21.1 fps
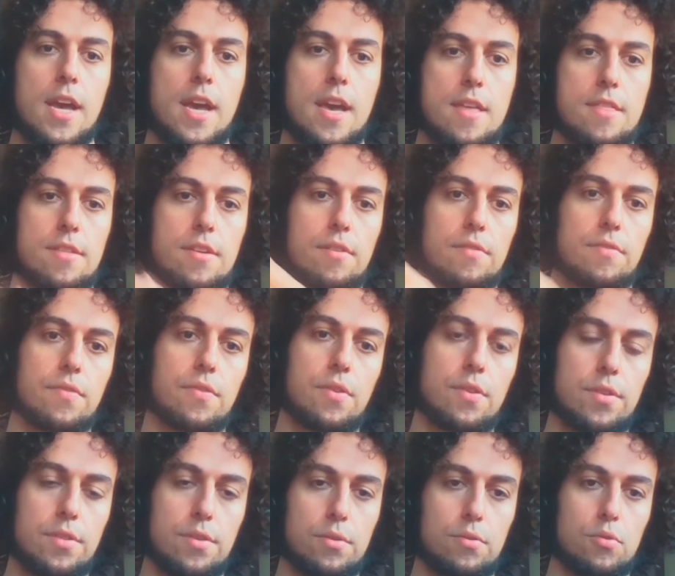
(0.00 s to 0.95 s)
and
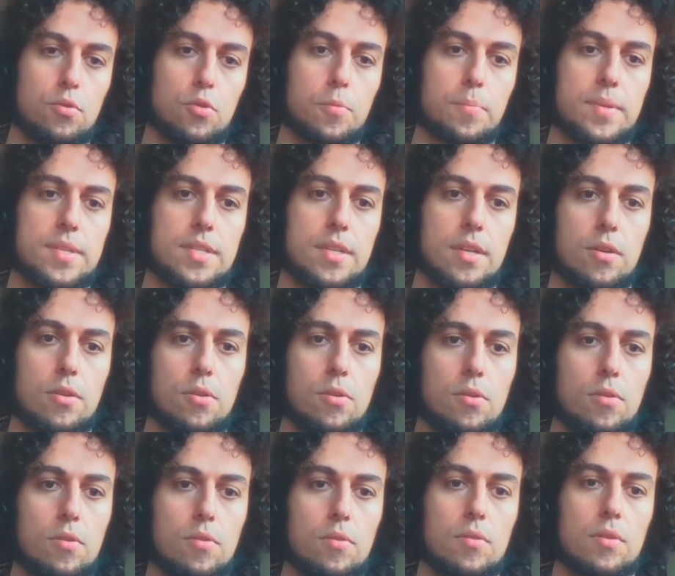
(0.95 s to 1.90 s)
therefore the group as a
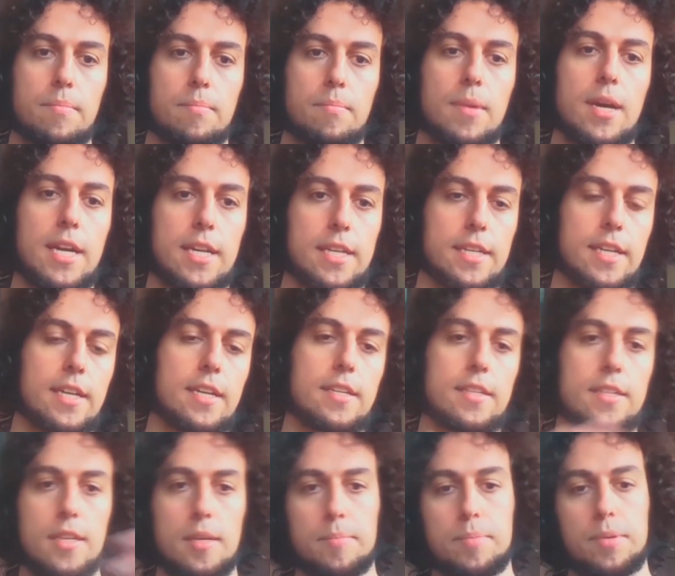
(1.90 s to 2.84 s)
whole might
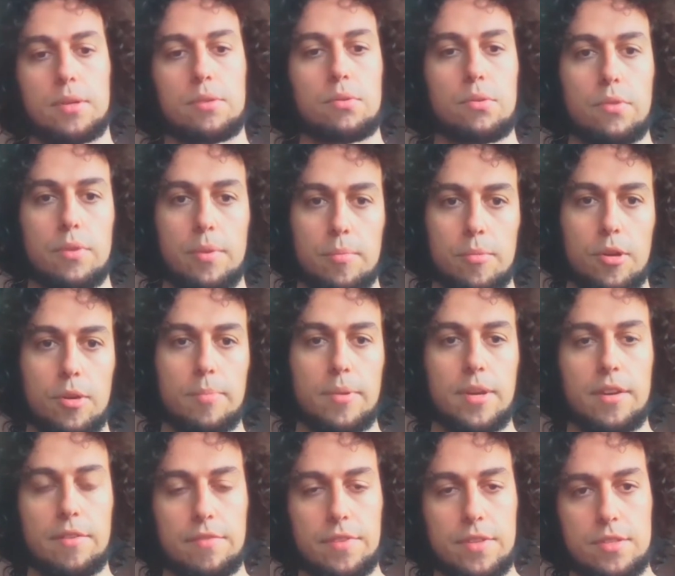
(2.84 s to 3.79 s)
end up accruing more
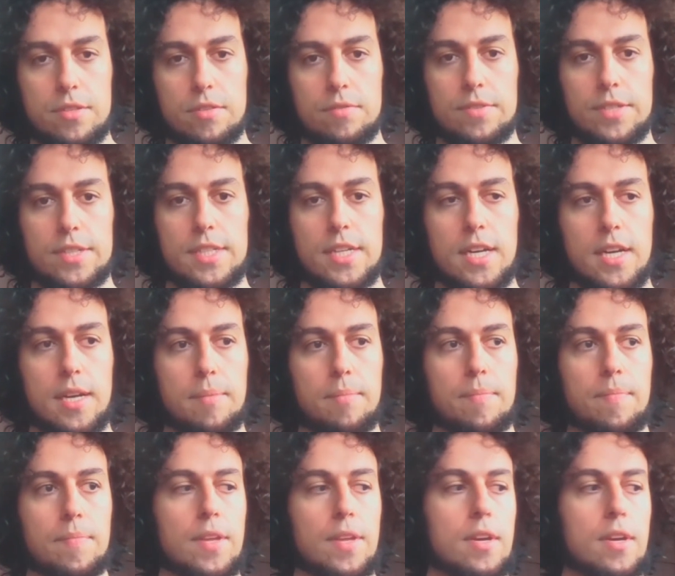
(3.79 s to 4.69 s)
benefits over time.